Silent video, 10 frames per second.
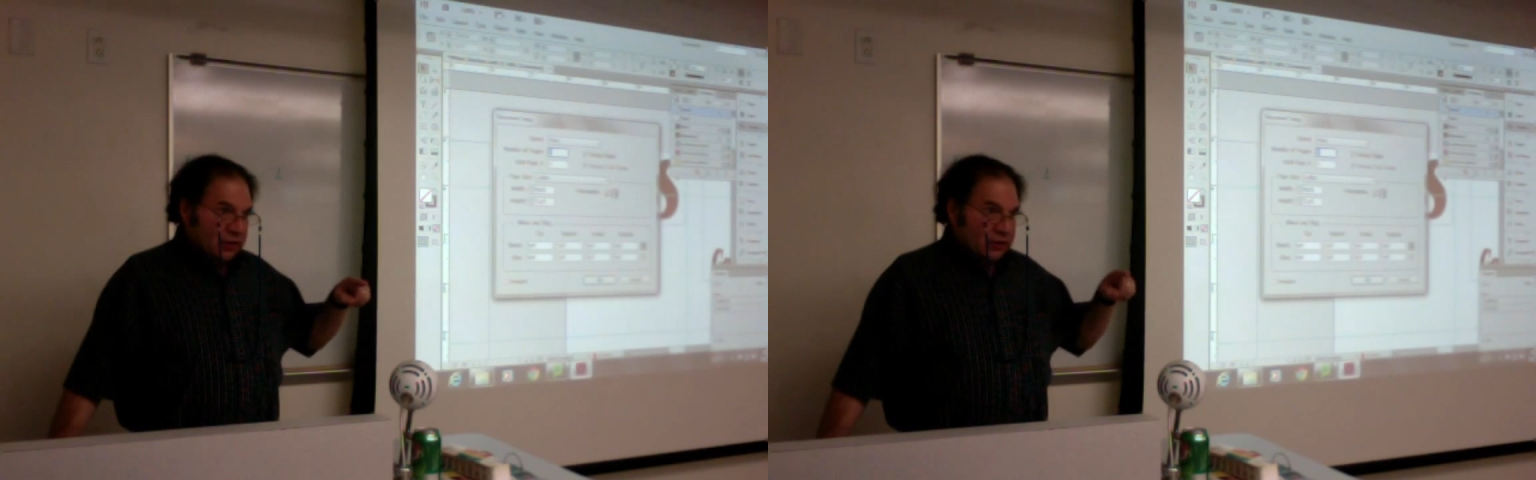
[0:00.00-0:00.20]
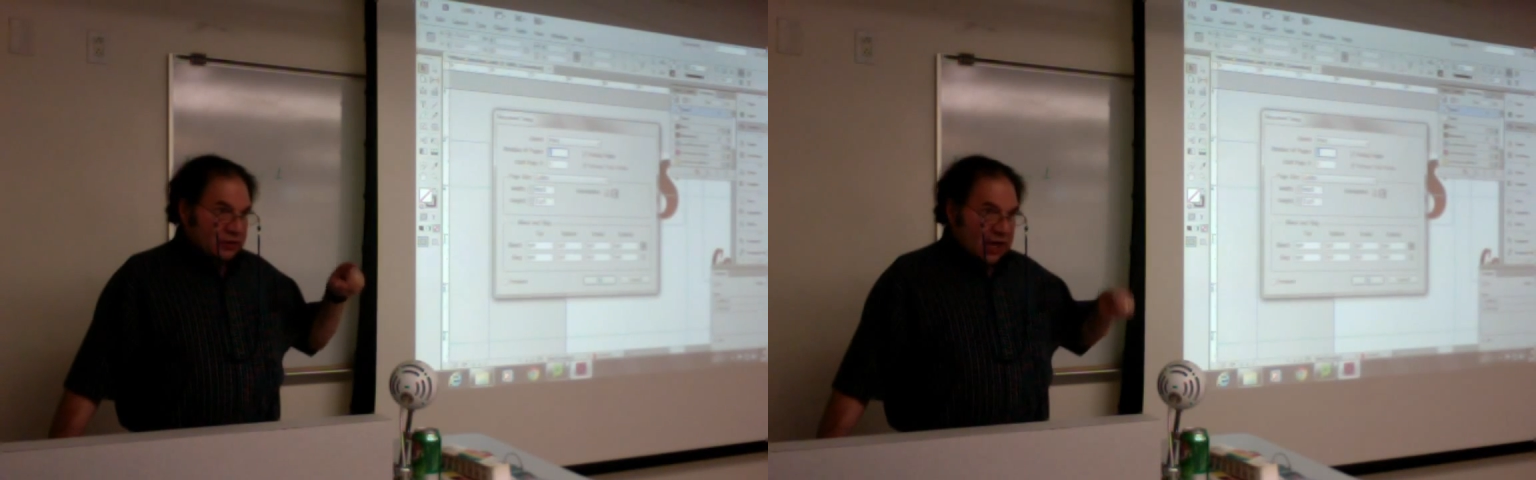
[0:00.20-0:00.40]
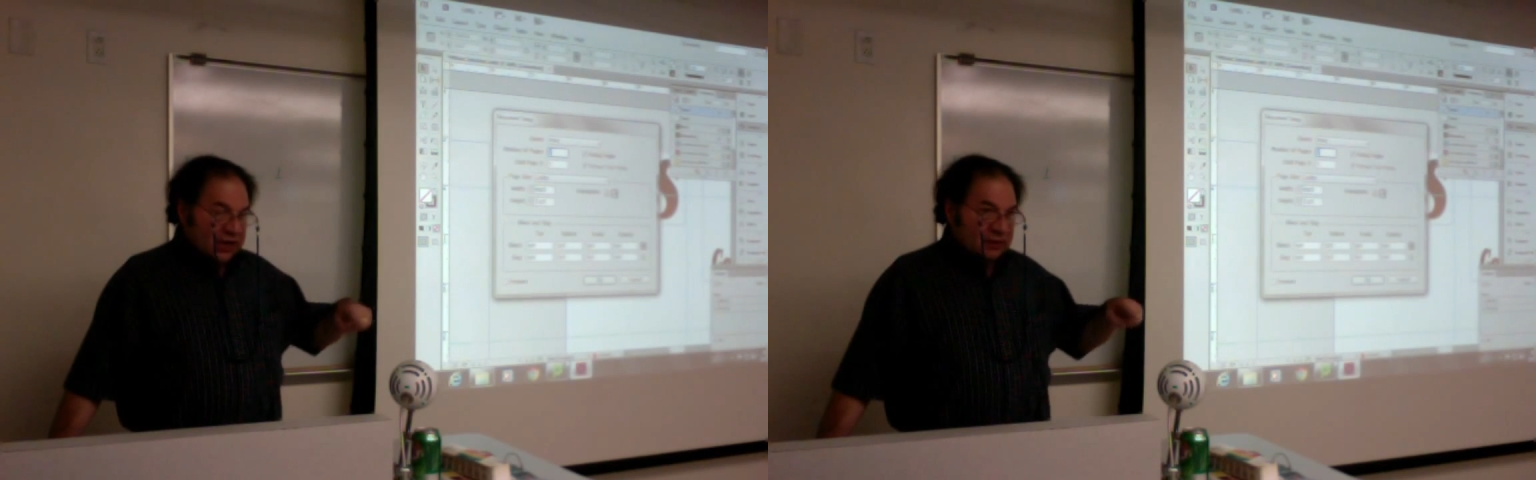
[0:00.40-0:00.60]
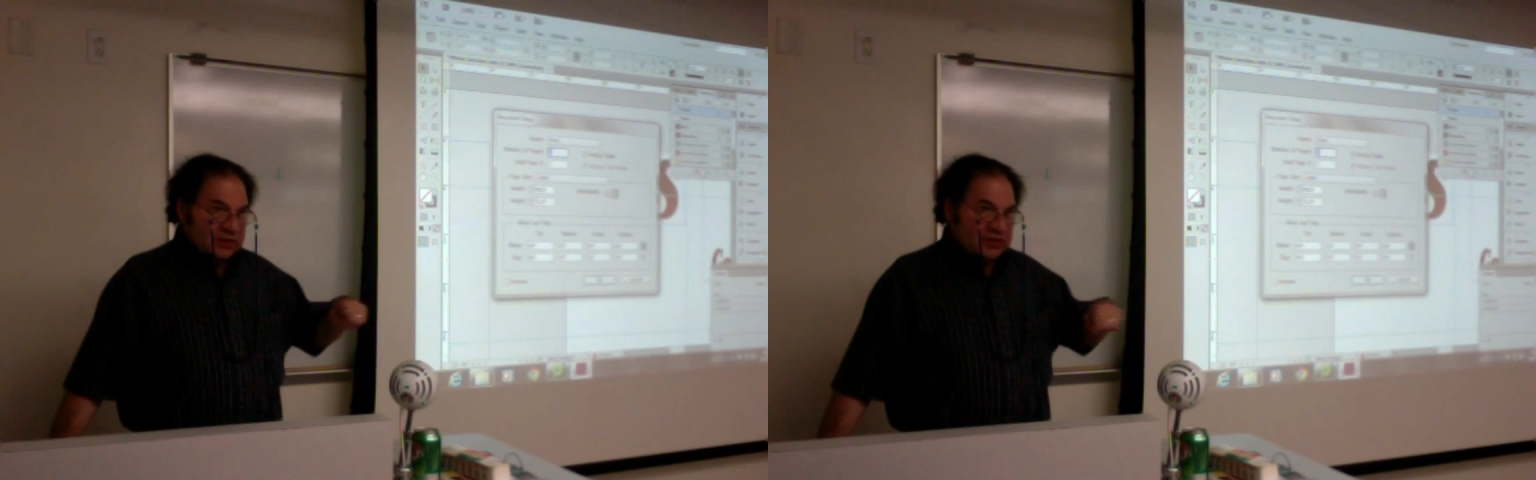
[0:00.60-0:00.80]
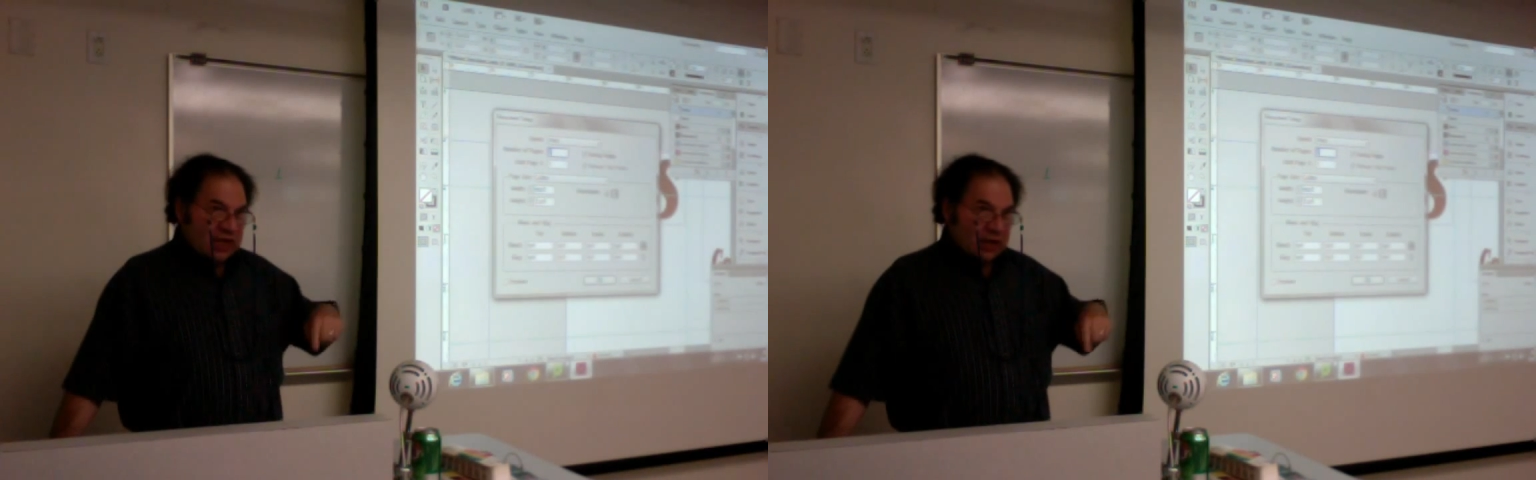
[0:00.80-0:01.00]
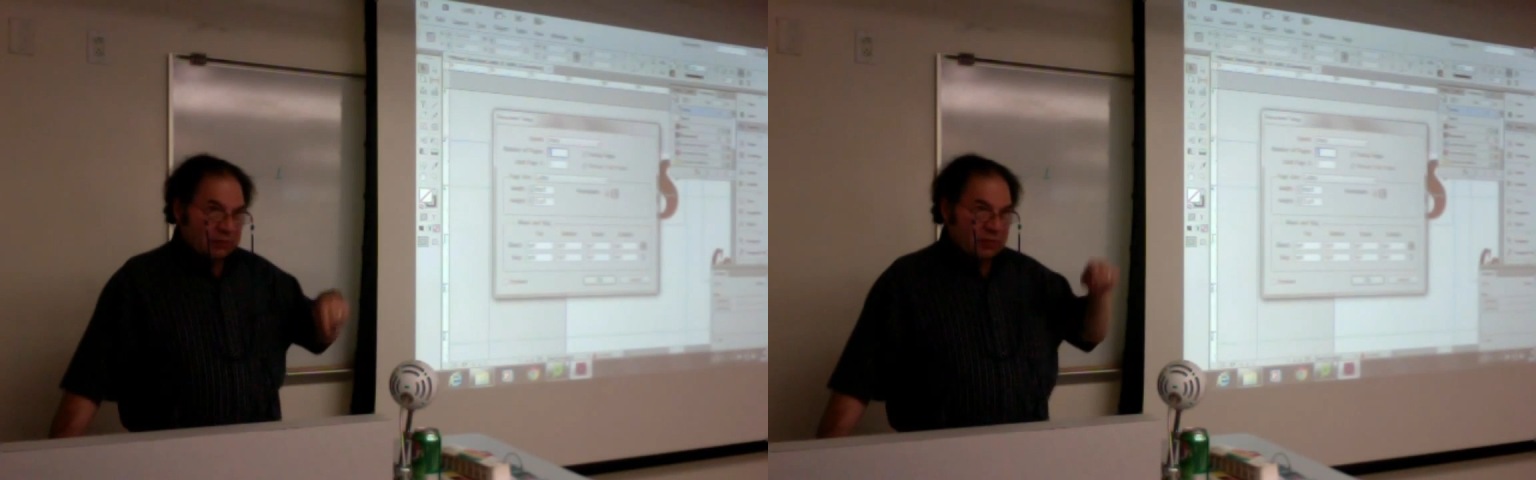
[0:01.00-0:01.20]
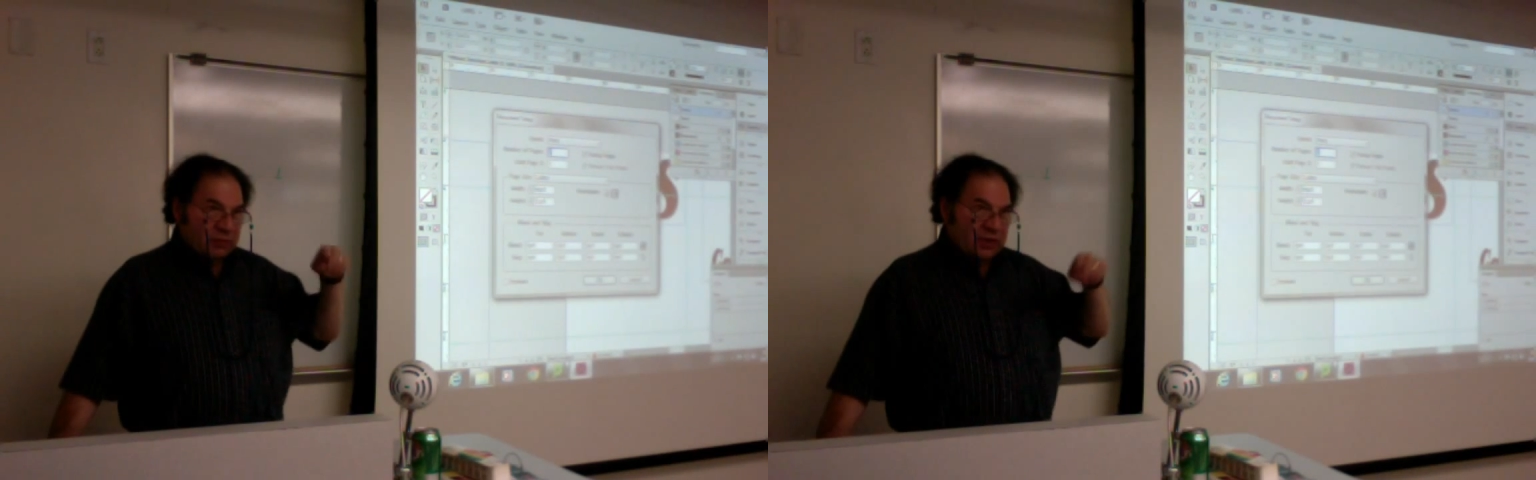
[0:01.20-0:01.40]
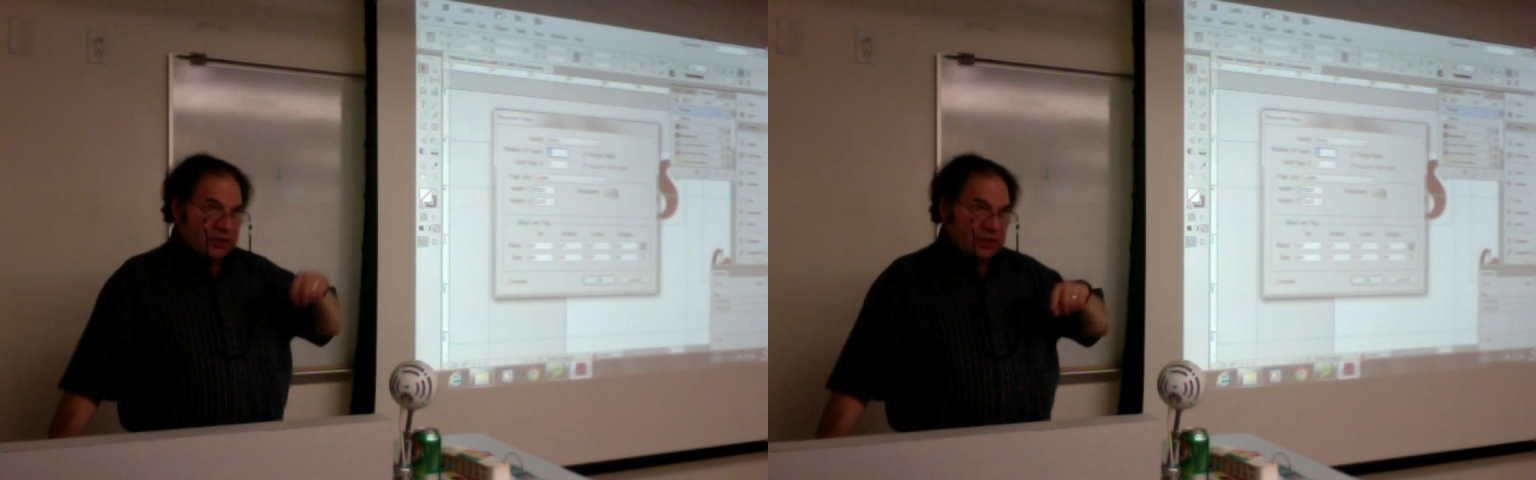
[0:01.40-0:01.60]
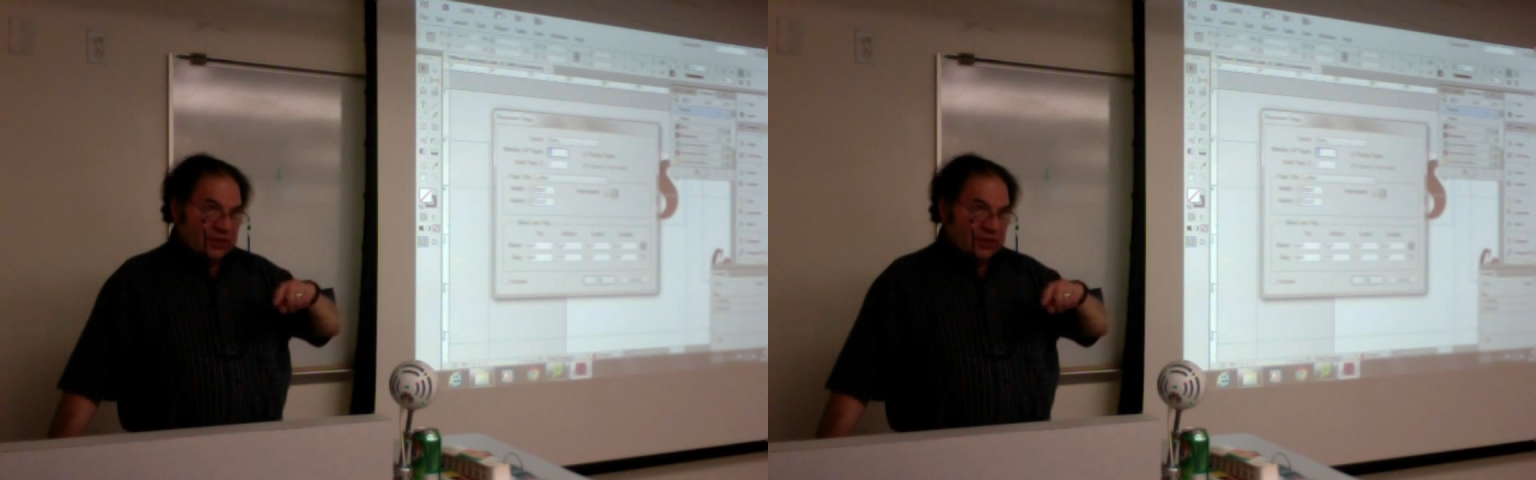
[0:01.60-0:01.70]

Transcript: Document setup is